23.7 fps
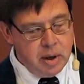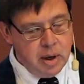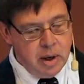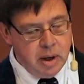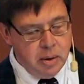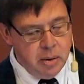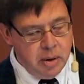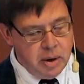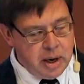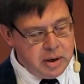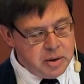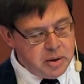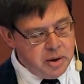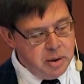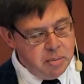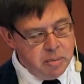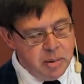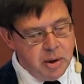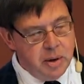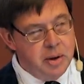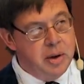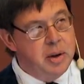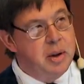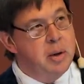And when you're actually
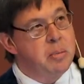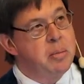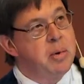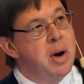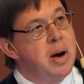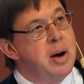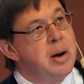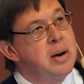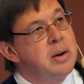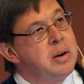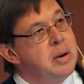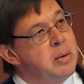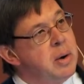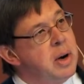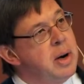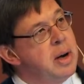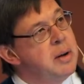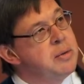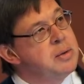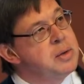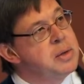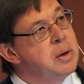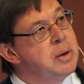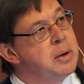building the product, you want to
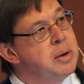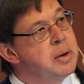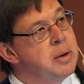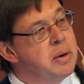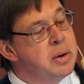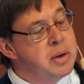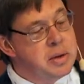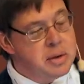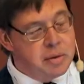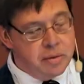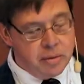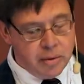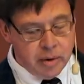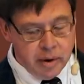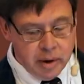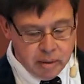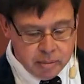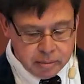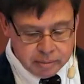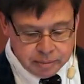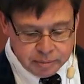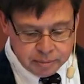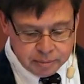have 0 degrees of freedom.